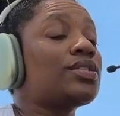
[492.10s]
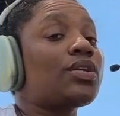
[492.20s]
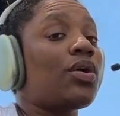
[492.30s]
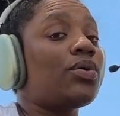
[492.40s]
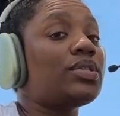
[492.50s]

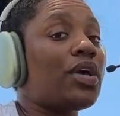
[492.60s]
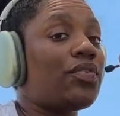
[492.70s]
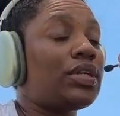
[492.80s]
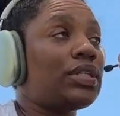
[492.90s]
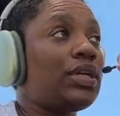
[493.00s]
So
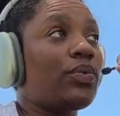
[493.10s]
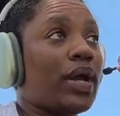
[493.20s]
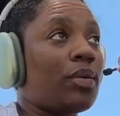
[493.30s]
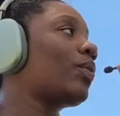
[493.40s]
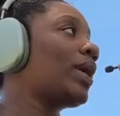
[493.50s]
definitely
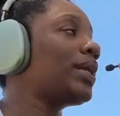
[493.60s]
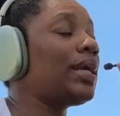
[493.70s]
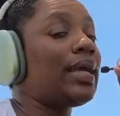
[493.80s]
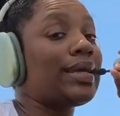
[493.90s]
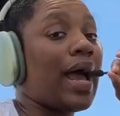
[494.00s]
recommend
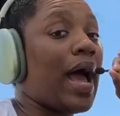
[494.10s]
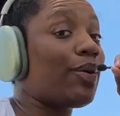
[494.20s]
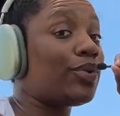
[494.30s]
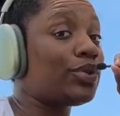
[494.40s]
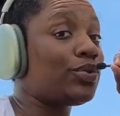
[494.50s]
already. And I
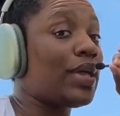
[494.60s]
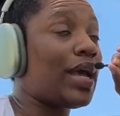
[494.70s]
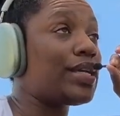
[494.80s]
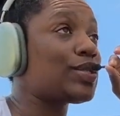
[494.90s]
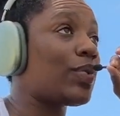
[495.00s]
will do that
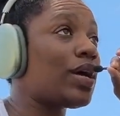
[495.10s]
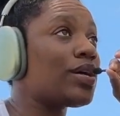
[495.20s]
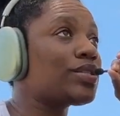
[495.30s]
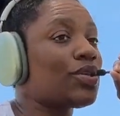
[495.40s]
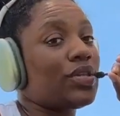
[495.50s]
as
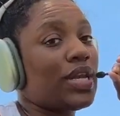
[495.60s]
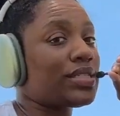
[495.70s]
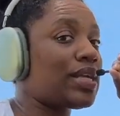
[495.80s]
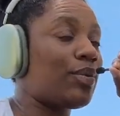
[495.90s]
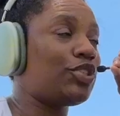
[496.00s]
well. So the
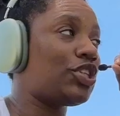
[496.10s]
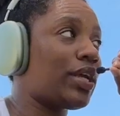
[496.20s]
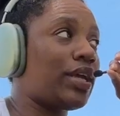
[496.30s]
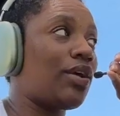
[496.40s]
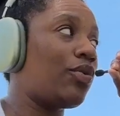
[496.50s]
next time we check
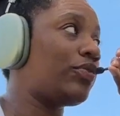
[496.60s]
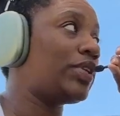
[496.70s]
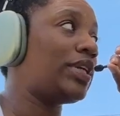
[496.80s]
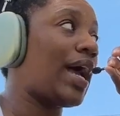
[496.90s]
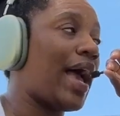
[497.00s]
in,
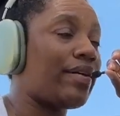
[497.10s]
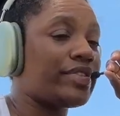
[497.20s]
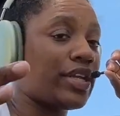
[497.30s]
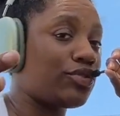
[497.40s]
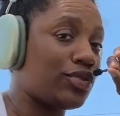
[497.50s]
hopefully I have
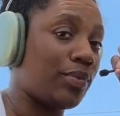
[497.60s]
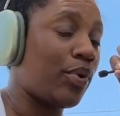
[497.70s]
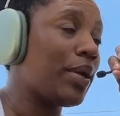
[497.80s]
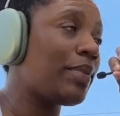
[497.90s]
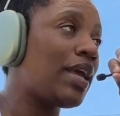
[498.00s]
scheduled
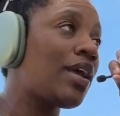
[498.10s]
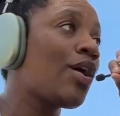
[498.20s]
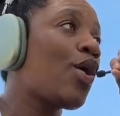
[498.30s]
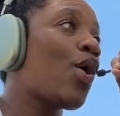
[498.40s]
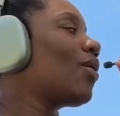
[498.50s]
appointment.
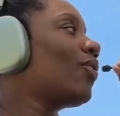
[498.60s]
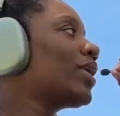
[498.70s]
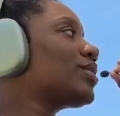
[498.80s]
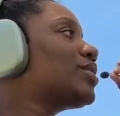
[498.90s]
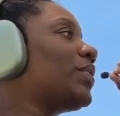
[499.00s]
What
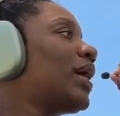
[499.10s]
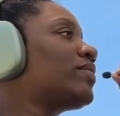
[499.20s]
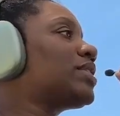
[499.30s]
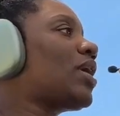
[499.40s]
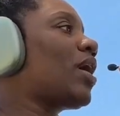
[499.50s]
else do we have
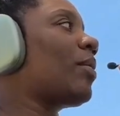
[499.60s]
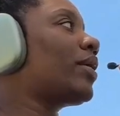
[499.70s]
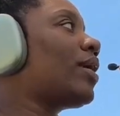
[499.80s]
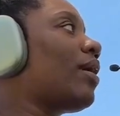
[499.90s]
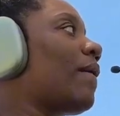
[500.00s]
to talk about,
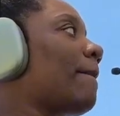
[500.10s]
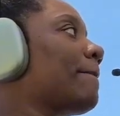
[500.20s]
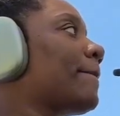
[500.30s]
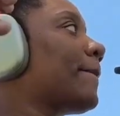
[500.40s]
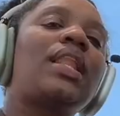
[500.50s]
y'all?
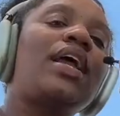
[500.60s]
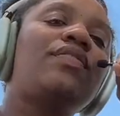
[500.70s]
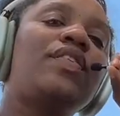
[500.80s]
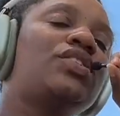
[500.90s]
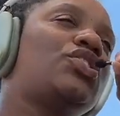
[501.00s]
Life
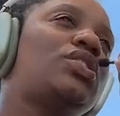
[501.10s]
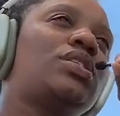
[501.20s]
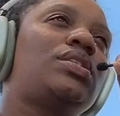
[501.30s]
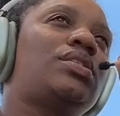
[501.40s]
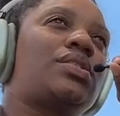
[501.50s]
is just,